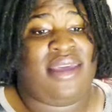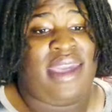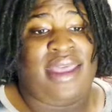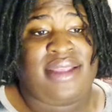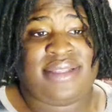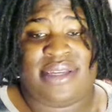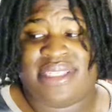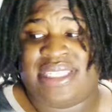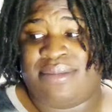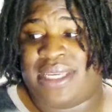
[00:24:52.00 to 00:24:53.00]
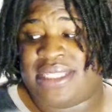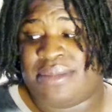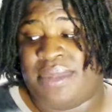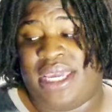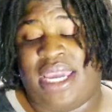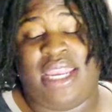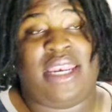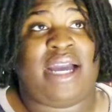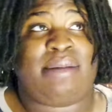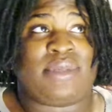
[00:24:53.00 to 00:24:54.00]
That's how it seems like to me.
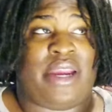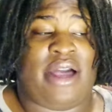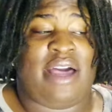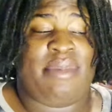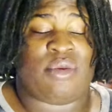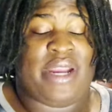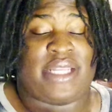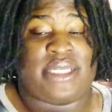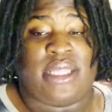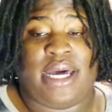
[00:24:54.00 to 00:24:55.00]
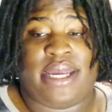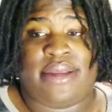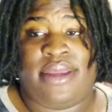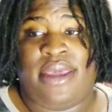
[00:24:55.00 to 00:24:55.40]
And I'm sorry, y'all, I've been ranting a lot.